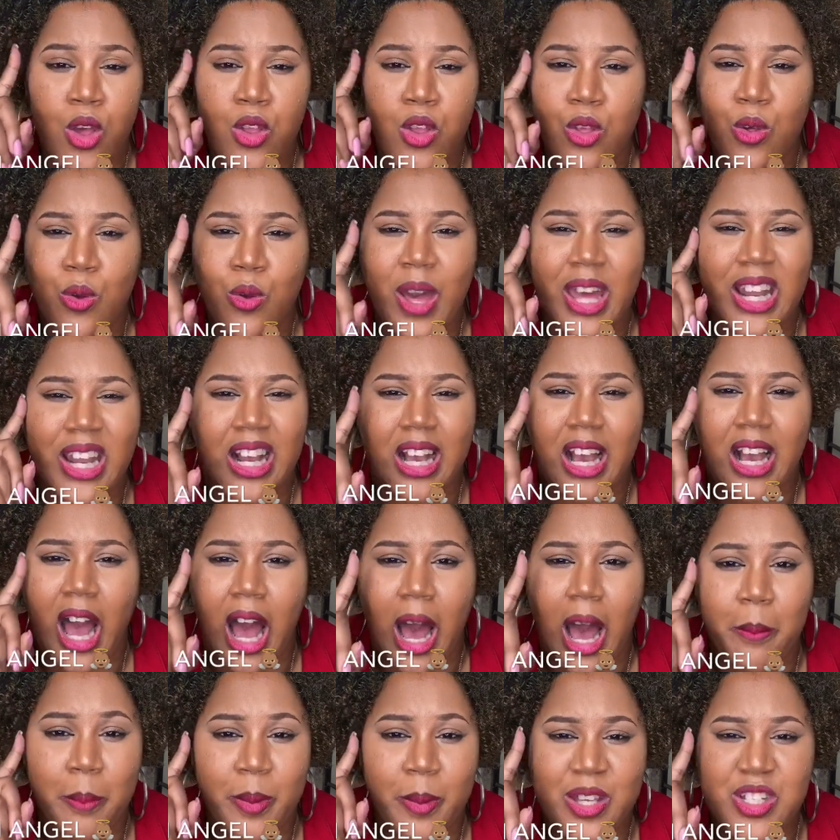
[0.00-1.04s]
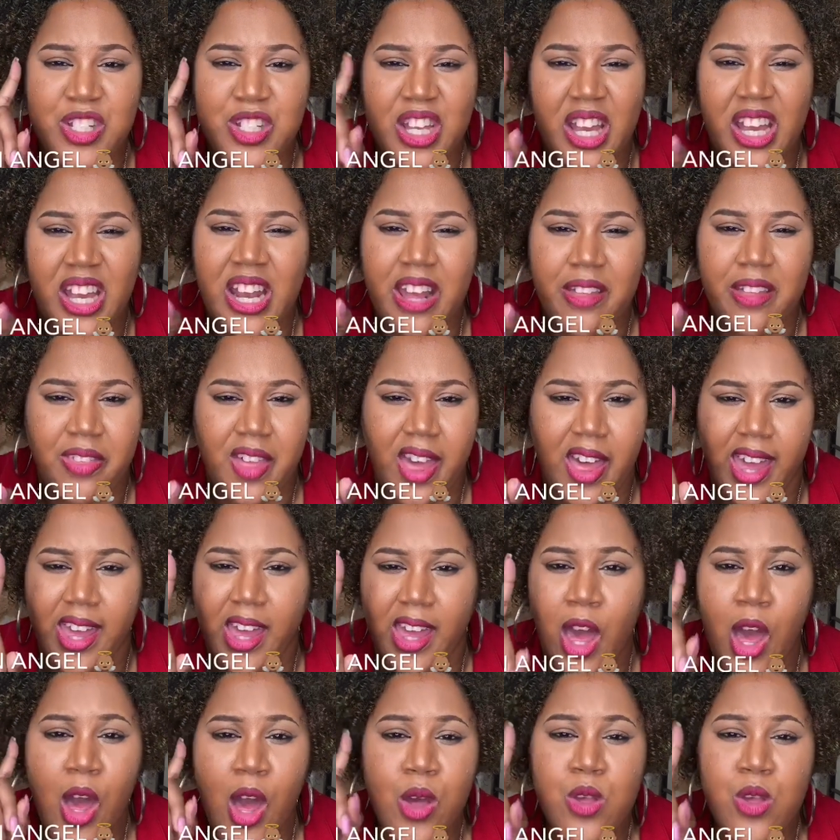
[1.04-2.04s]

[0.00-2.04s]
you can accomplish anything.